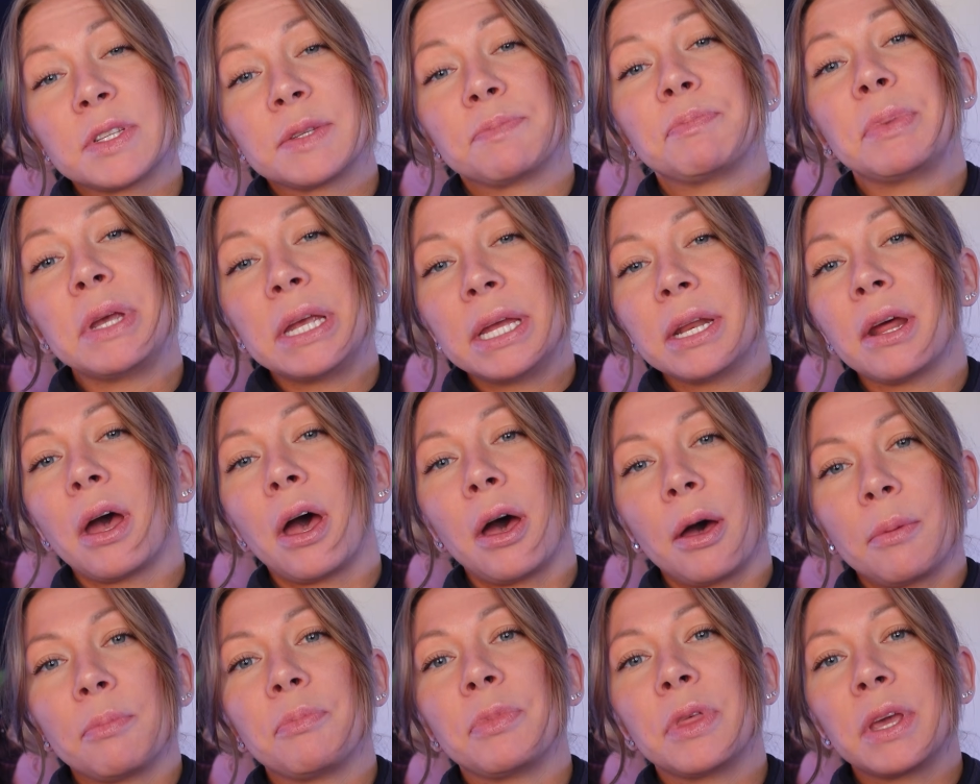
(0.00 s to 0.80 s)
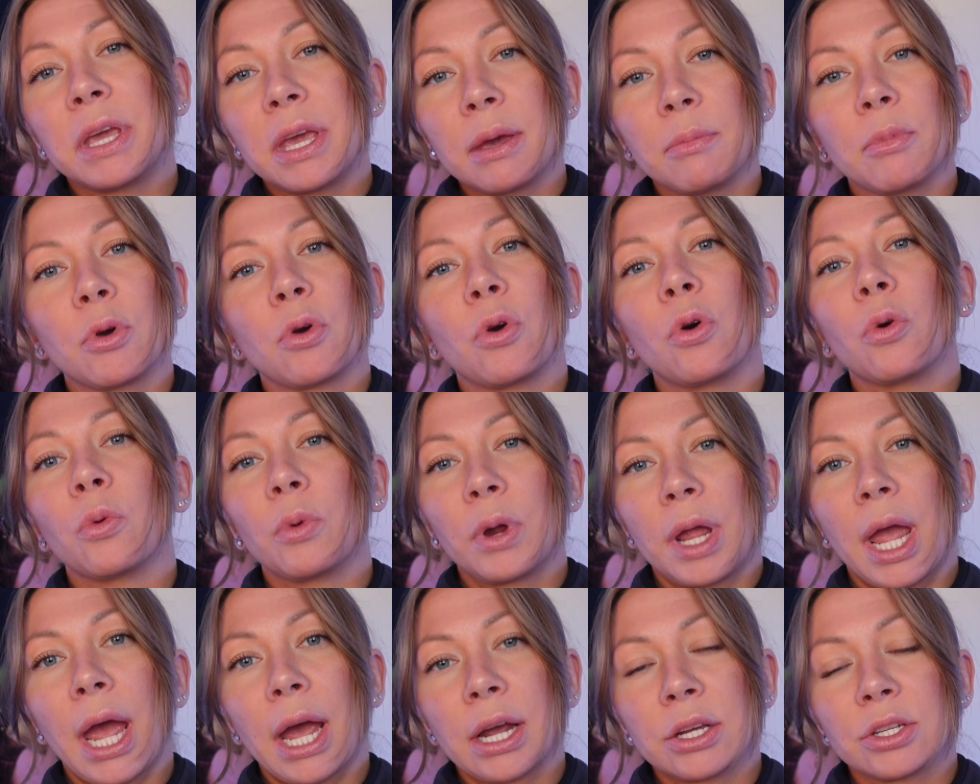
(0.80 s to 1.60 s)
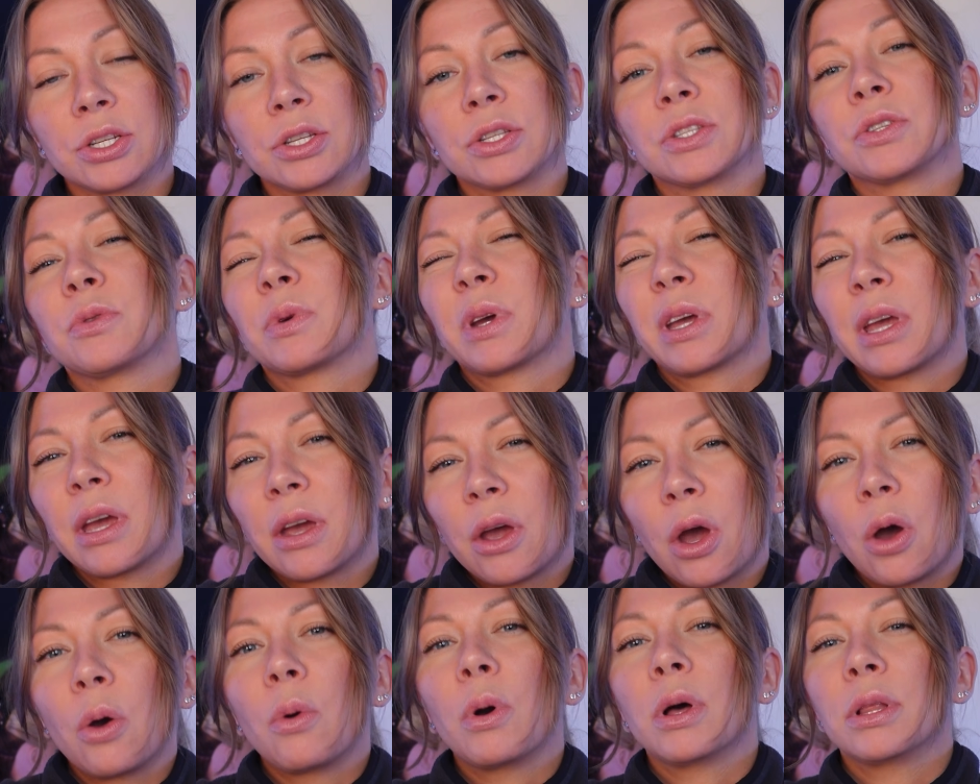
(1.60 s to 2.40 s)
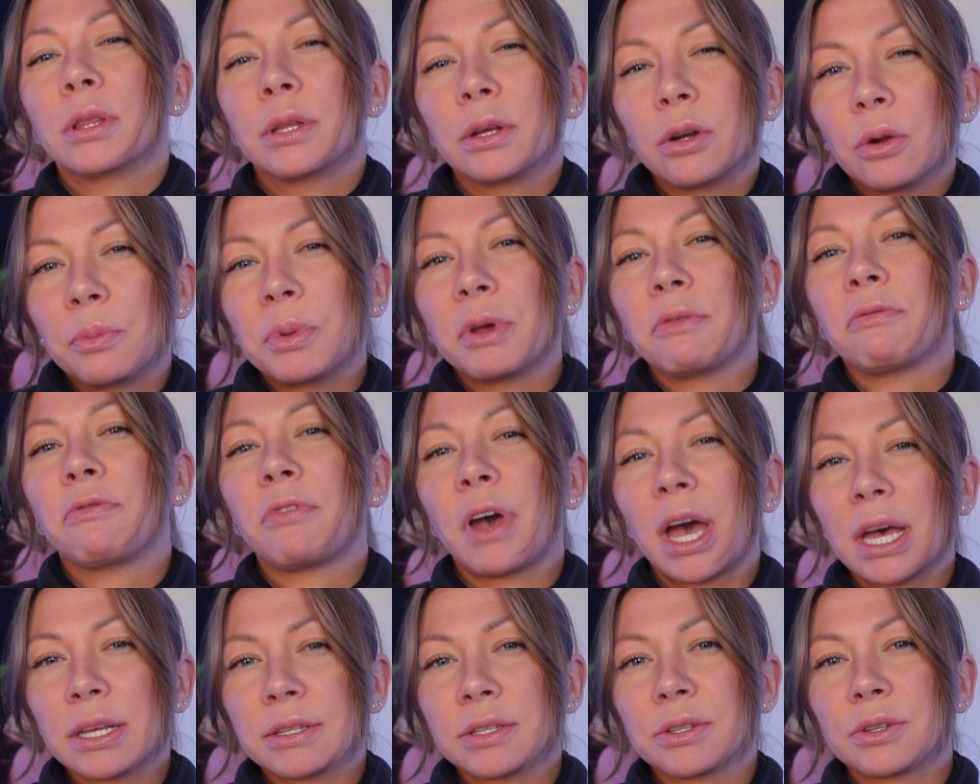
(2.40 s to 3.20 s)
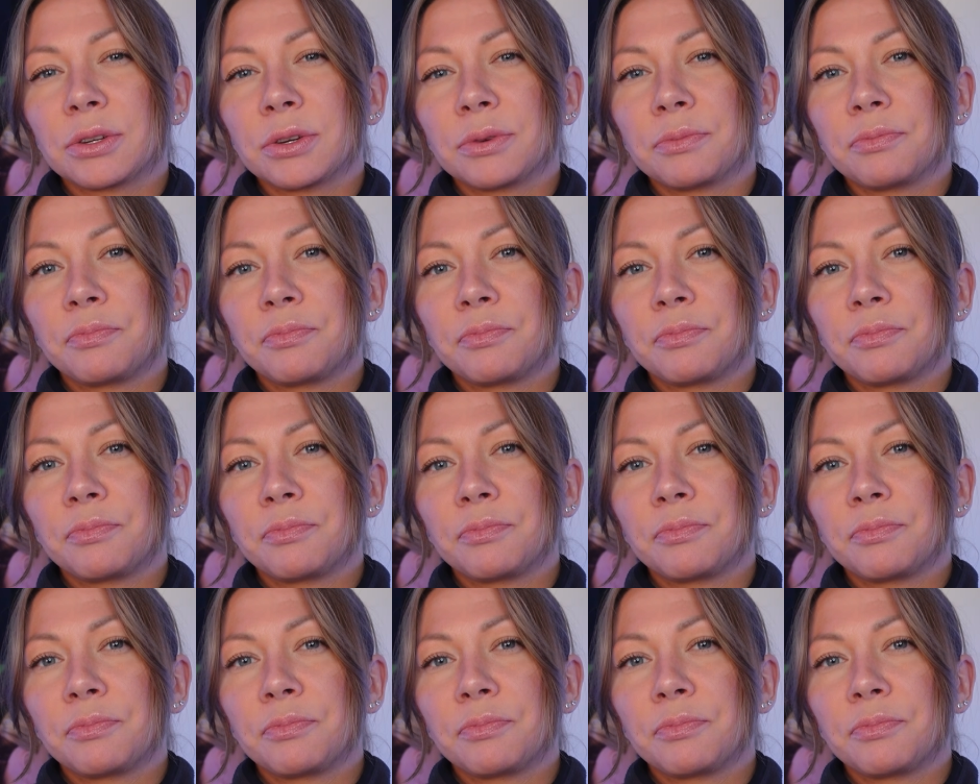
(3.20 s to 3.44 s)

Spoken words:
speed up the chemical reaction so it can go a little bit faster.